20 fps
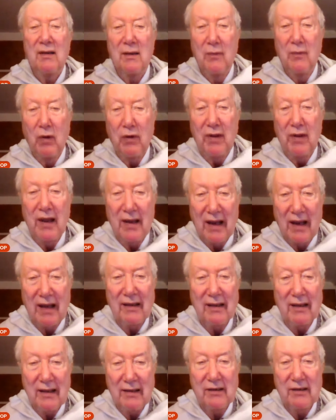the more they're
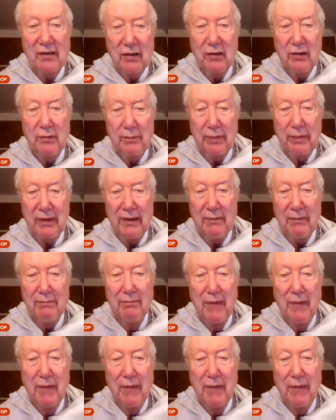likely to be